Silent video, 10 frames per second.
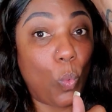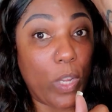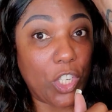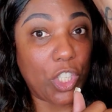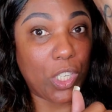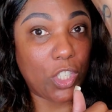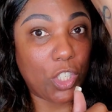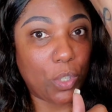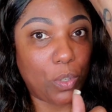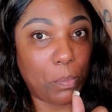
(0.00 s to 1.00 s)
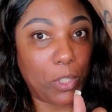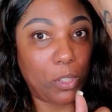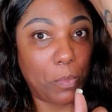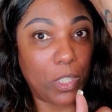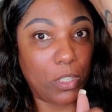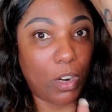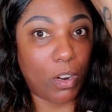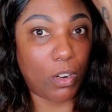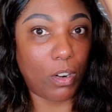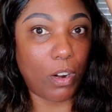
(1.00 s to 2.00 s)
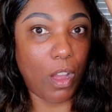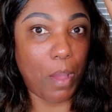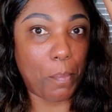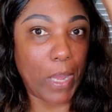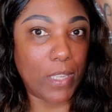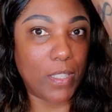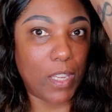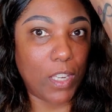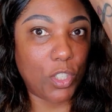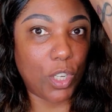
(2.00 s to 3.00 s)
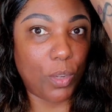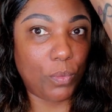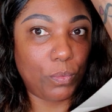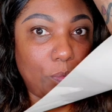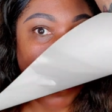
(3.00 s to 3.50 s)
wish it showed up a little bit darker on my skin tone.